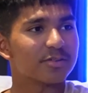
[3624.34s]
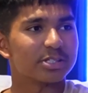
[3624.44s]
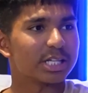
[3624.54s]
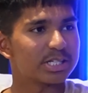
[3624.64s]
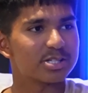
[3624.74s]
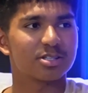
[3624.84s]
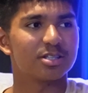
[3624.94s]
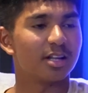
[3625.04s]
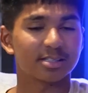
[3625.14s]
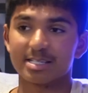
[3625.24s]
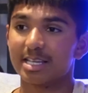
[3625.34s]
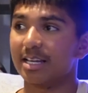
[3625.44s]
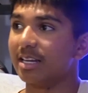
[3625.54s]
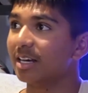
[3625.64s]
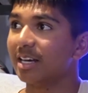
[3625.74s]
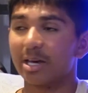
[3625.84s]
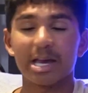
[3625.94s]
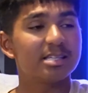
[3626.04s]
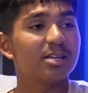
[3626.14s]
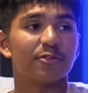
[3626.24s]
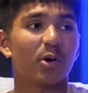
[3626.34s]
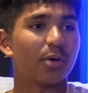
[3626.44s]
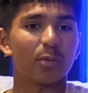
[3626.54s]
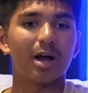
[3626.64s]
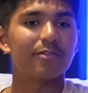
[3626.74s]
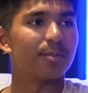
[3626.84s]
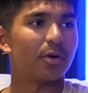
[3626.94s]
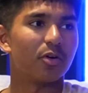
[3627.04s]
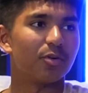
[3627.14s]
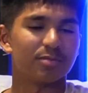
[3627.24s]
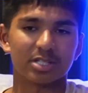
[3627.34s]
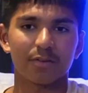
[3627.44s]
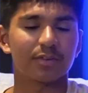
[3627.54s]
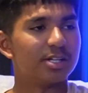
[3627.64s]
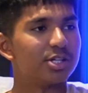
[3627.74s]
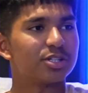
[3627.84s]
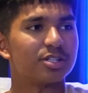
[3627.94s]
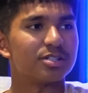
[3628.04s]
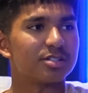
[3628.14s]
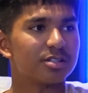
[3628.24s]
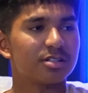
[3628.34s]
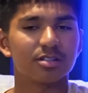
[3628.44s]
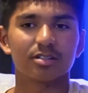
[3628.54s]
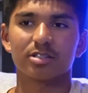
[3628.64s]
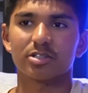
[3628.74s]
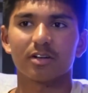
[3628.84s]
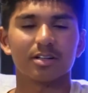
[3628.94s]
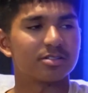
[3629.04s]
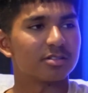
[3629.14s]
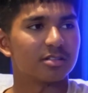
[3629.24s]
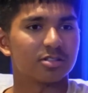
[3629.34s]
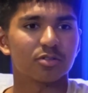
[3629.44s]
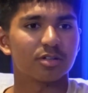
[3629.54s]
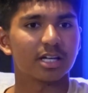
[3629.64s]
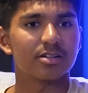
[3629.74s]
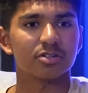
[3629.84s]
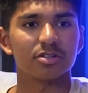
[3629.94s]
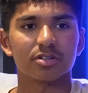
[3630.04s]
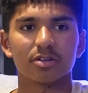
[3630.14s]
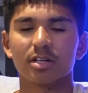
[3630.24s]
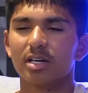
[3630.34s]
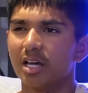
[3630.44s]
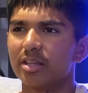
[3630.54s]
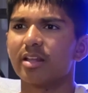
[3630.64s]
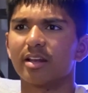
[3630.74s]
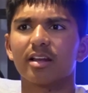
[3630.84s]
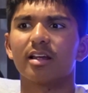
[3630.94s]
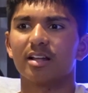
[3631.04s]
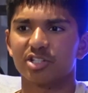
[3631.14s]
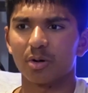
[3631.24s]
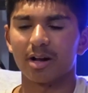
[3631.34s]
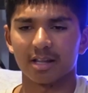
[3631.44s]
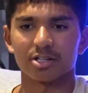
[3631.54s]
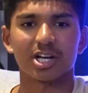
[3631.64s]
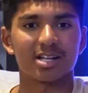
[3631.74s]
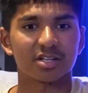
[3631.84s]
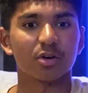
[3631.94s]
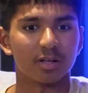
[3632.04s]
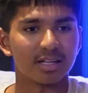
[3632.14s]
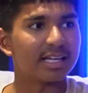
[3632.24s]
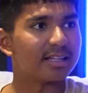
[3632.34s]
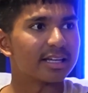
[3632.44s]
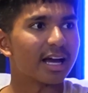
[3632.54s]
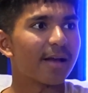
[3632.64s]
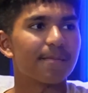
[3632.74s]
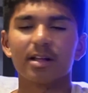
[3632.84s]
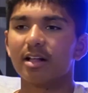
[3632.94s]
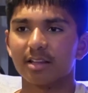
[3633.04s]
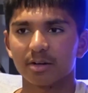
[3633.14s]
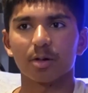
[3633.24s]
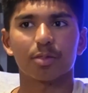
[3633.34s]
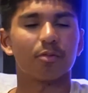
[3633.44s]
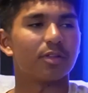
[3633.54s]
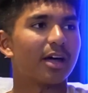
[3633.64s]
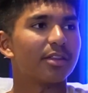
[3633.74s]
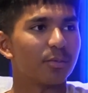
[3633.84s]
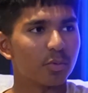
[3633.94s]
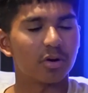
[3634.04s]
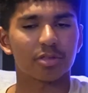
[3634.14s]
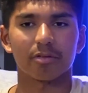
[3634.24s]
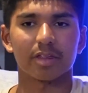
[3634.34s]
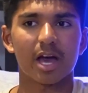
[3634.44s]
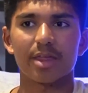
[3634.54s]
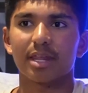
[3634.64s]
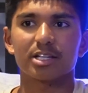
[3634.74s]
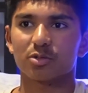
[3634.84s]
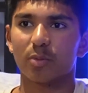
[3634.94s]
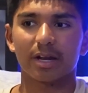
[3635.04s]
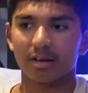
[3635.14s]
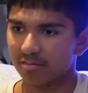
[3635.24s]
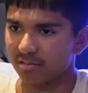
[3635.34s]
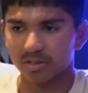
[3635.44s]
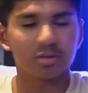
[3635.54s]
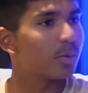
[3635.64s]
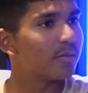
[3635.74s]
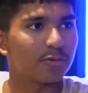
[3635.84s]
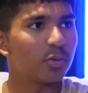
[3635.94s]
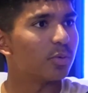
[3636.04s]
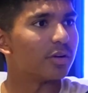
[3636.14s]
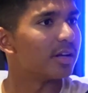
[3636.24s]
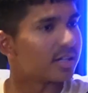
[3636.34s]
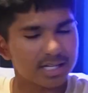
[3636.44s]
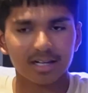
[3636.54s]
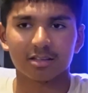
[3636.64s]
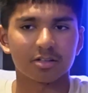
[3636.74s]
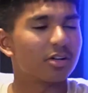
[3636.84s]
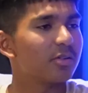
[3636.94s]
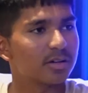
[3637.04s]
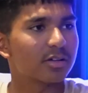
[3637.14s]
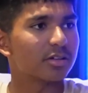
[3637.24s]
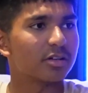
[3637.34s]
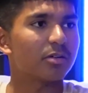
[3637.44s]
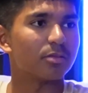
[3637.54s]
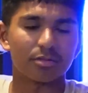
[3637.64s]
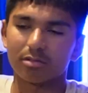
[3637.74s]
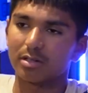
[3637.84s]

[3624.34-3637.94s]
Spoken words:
I feel like just like you said, easily folded away from home, tough conditions, trying to enjoy the game 2-2. Then had another chance to go and lead the game. They got through that. They worked through that, and they just went forward and attacked the goal and got the goal. And